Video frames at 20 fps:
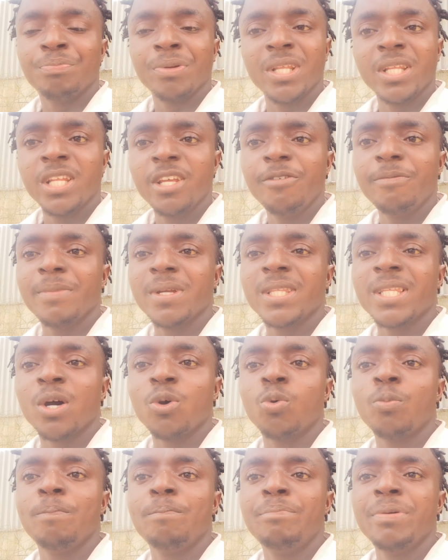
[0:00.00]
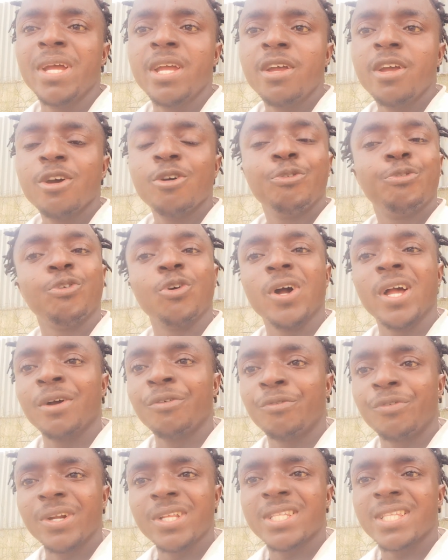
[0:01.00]
Believe me, they will pay for
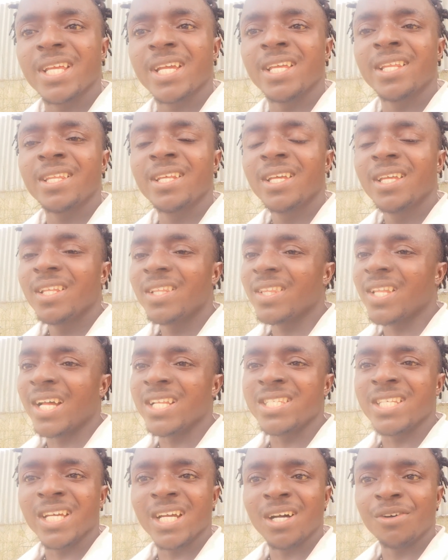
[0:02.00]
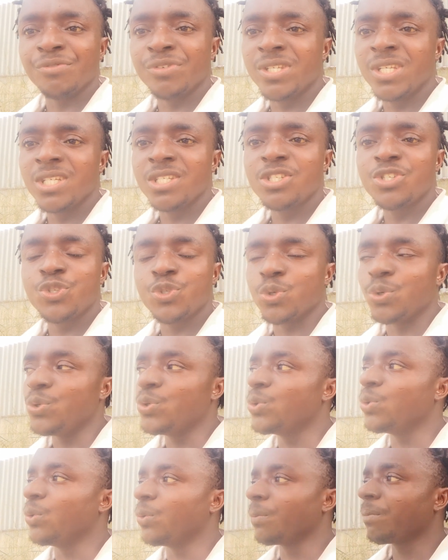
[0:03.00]
everything that they have did to
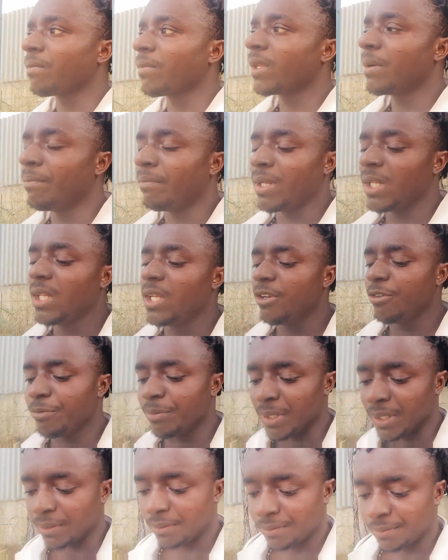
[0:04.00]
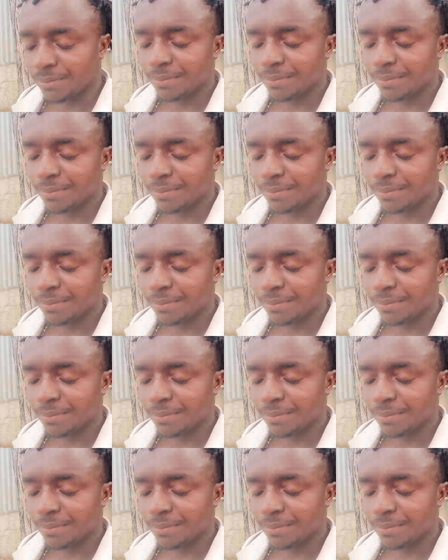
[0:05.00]
you. Believe me.